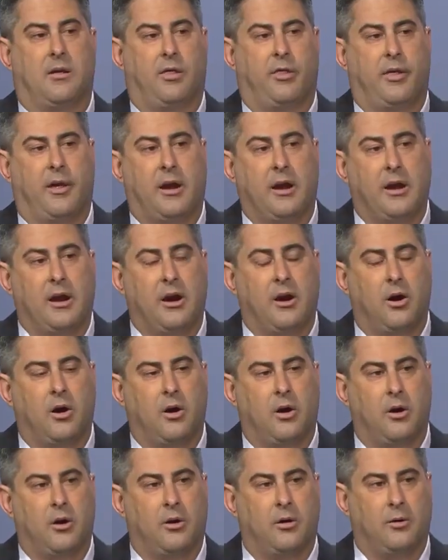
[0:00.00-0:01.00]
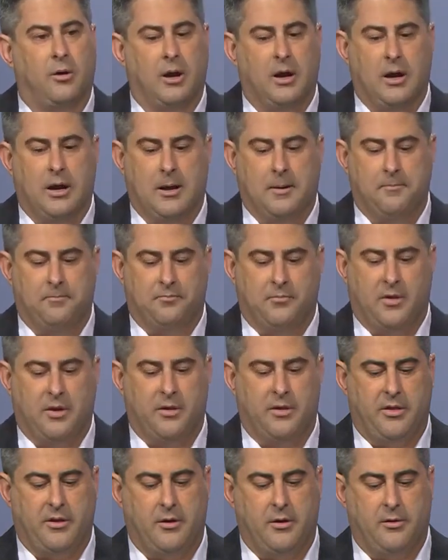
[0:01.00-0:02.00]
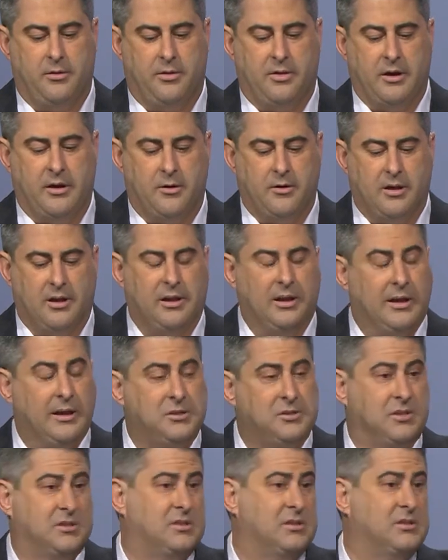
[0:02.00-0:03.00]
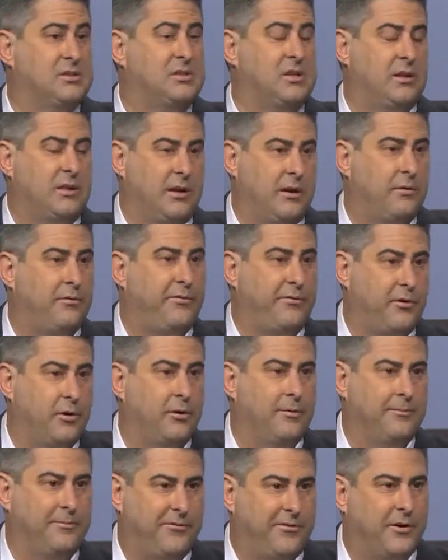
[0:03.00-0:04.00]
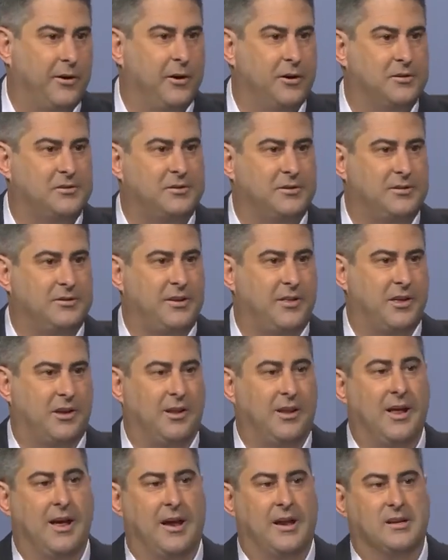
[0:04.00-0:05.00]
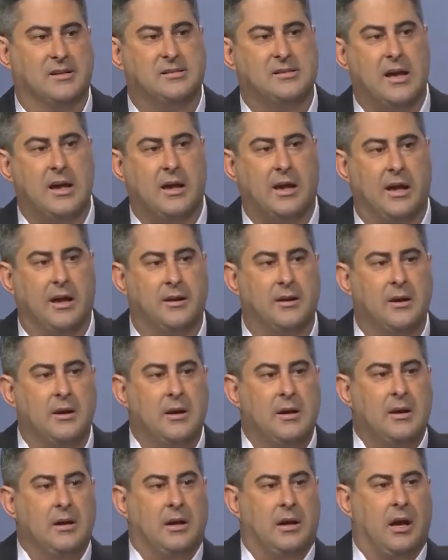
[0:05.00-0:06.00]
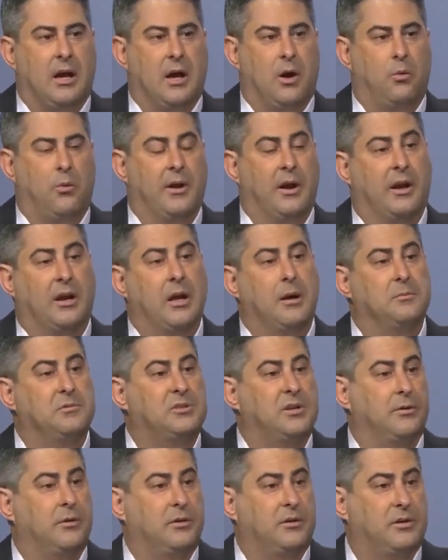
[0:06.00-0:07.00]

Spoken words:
they are, their allegiance is to their firm first, to the client second. When it comes to